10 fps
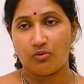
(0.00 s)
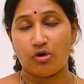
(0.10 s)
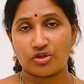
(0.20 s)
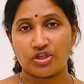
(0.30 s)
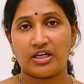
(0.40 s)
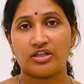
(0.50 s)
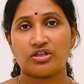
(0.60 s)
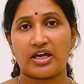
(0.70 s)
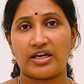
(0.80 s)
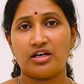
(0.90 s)
Watching a
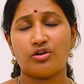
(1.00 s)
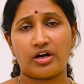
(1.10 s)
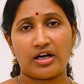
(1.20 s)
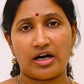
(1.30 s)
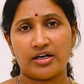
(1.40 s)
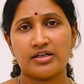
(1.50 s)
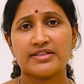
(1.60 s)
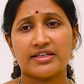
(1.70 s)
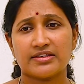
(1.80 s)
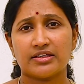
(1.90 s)
child or an adult
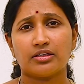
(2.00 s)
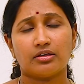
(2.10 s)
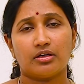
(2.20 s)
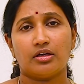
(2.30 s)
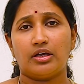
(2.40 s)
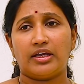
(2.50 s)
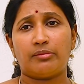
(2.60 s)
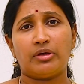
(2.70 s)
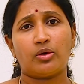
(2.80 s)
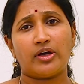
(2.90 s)
seizing
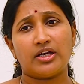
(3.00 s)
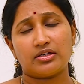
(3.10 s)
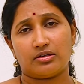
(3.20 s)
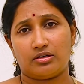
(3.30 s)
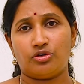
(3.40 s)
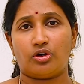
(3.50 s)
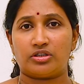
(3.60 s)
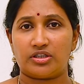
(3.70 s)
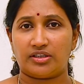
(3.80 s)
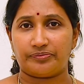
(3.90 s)
can be quite
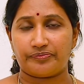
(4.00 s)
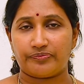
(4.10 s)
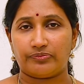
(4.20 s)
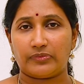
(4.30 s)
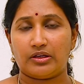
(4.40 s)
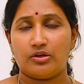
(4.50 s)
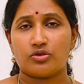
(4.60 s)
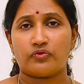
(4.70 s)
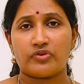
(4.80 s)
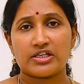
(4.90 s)
daunting.
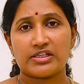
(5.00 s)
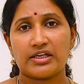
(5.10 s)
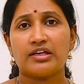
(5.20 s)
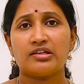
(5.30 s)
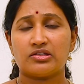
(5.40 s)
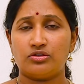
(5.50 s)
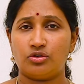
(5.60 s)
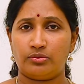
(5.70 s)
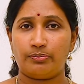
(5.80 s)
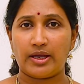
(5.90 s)
So first thing is,
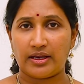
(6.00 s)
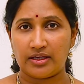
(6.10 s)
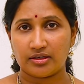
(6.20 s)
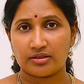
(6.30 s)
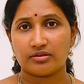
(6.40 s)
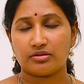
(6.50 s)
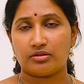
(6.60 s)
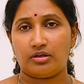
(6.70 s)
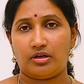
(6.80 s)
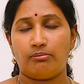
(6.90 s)
don't panic.
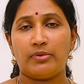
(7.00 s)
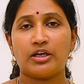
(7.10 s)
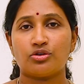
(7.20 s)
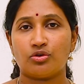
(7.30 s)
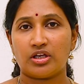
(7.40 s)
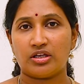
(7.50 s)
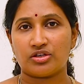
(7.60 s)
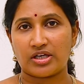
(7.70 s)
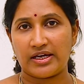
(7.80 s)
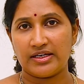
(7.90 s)
Make sure that the
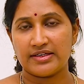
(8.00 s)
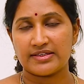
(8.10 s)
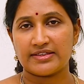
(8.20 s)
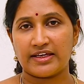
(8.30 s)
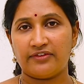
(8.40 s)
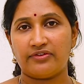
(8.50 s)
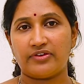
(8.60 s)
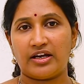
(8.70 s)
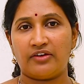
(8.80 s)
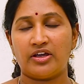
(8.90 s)
child is safe
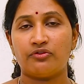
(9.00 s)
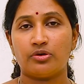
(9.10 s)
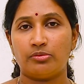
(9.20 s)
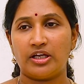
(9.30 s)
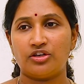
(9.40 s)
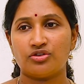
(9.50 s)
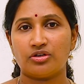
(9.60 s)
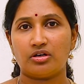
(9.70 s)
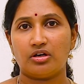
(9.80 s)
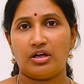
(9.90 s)
and away from
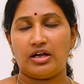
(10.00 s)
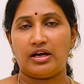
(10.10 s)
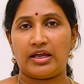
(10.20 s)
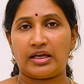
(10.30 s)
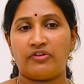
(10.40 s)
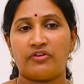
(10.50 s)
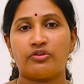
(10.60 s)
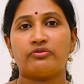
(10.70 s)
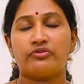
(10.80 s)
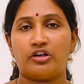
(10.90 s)
danger, like away
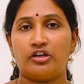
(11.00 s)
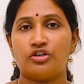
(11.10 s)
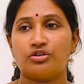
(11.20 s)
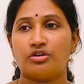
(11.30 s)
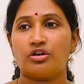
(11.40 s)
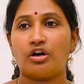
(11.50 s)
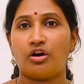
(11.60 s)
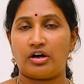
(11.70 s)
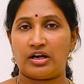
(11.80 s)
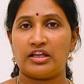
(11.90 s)
from furniture
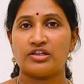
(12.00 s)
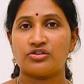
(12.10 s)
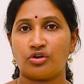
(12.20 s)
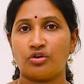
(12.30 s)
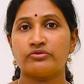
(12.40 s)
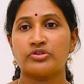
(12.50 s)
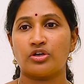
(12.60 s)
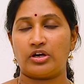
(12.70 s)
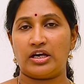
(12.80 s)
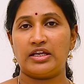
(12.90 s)
or any stoves
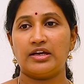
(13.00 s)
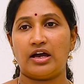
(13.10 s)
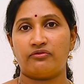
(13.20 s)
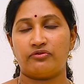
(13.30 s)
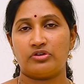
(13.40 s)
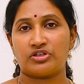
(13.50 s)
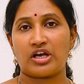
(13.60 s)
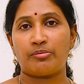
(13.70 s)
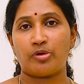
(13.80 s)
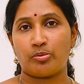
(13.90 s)
or any harmful
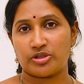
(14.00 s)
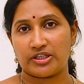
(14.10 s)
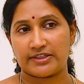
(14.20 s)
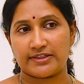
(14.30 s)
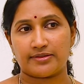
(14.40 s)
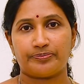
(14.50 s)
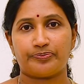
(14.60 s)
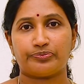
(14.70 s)
sharp objects.